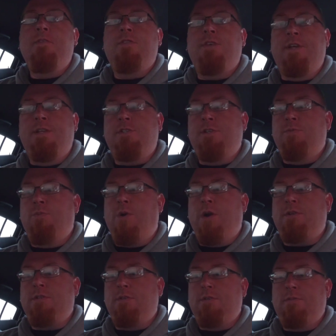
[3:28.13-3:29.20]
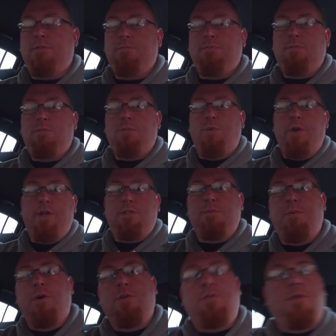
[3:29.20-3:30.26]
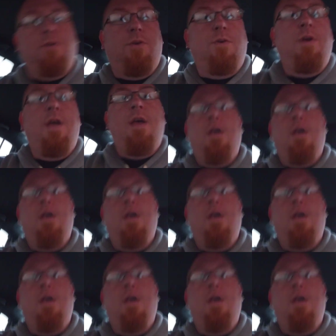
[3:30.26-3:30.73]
the engine works the way it's supposed to.